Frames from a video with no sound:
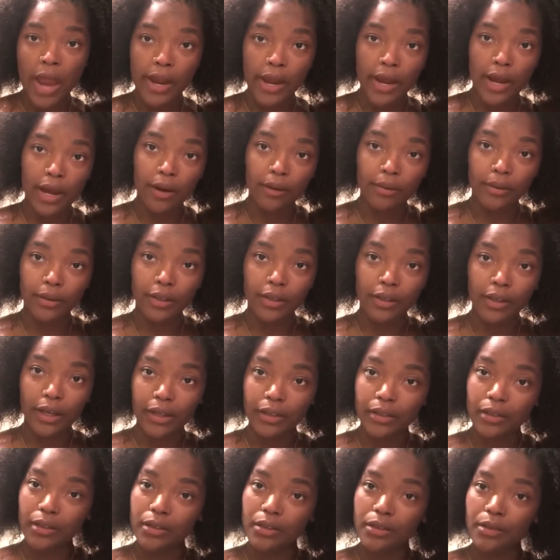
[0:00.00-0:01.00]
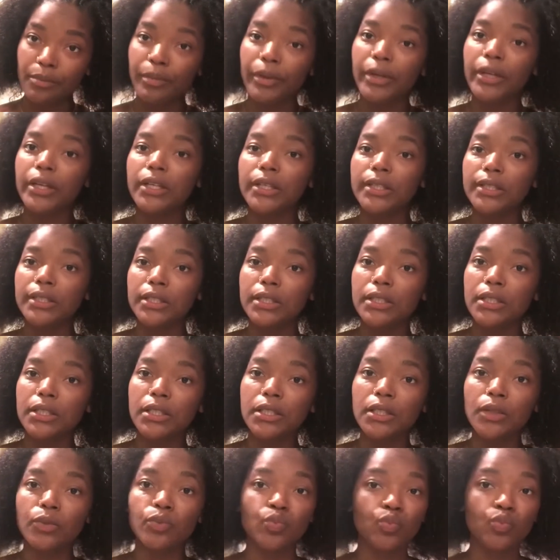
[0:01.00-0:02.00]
I really like these braids.